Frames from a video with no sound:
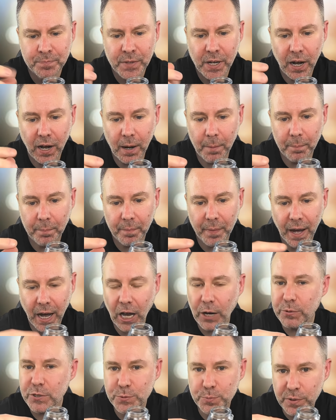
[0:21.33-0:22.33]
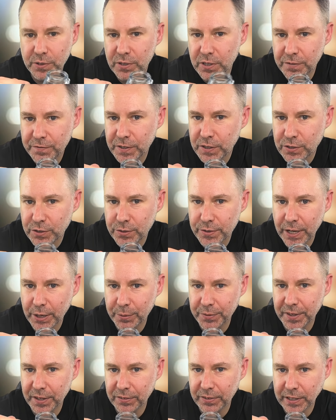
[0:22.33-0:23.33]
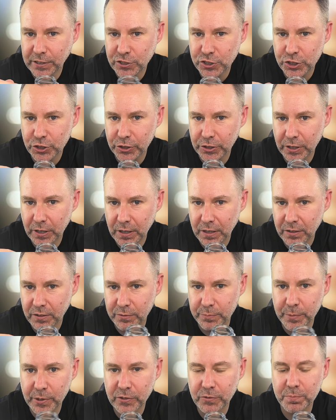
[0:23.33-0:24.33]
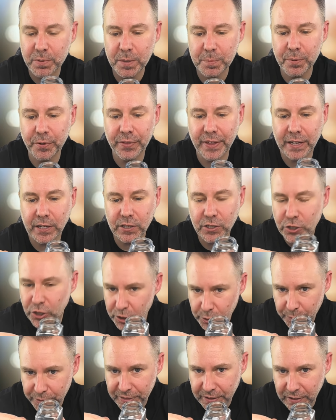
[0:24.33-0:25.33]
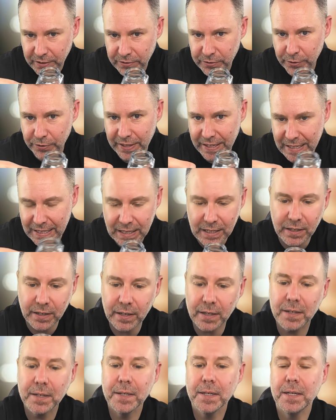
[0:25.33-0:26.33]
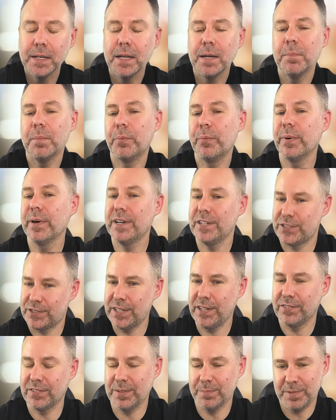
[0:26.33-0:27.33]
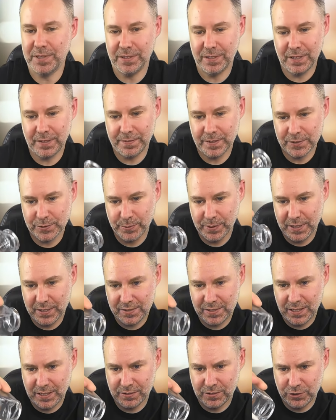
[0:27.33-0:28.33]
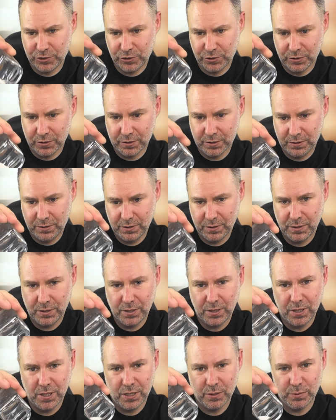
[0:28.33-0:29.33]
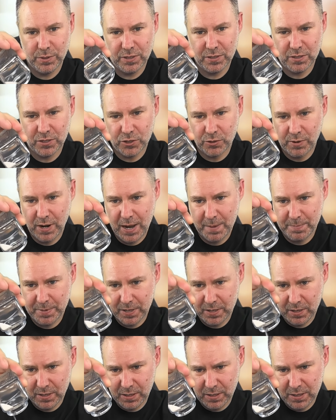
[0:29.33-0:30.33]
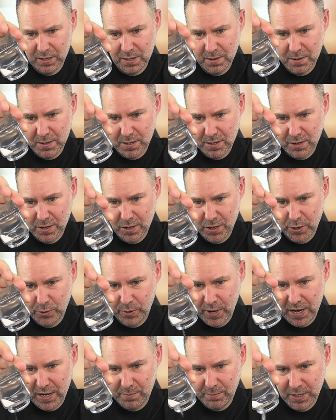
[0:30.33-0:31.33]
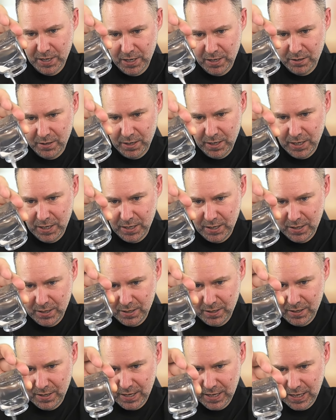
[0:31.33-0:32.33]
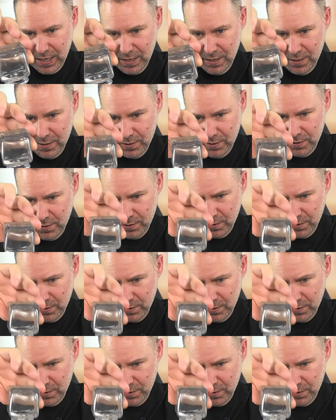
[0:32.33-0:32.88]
I was wondering if you could do that with things like sugar, because most people, they cook with this or they eat it. We're going to try something different. So we're going to take the sugar. We're just going to drop it grain by grain into the hand